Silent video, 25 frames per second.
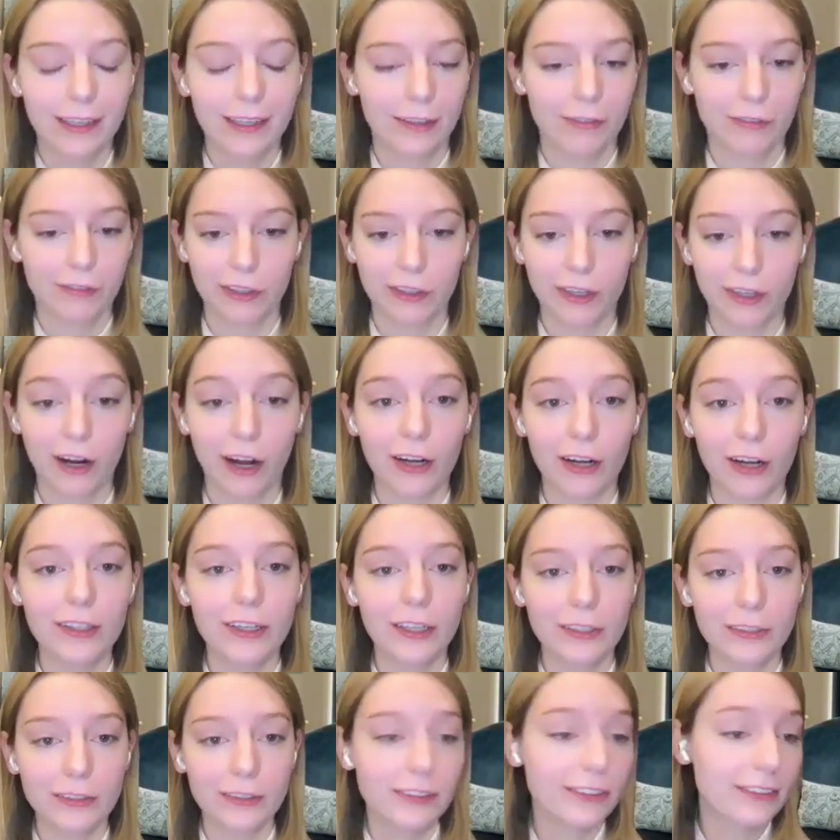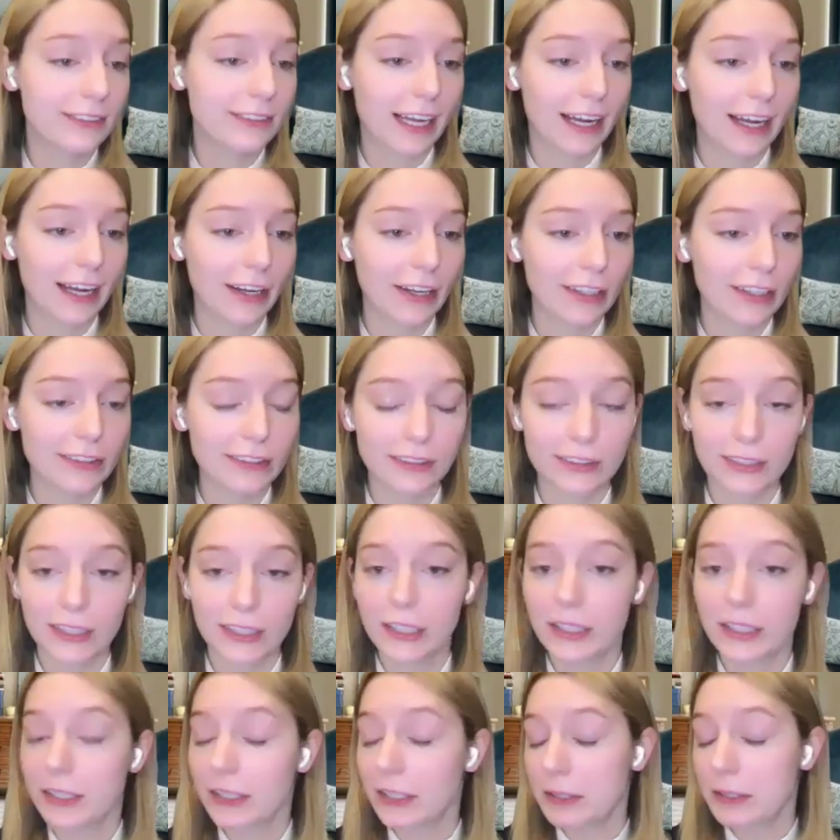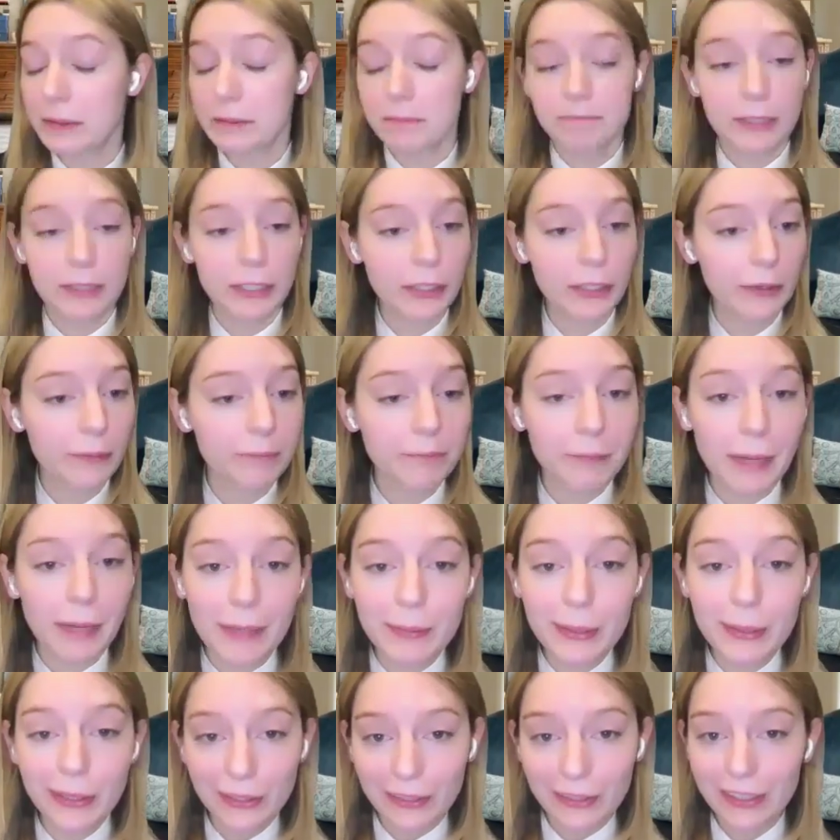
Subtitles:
If you're unknown status, maybe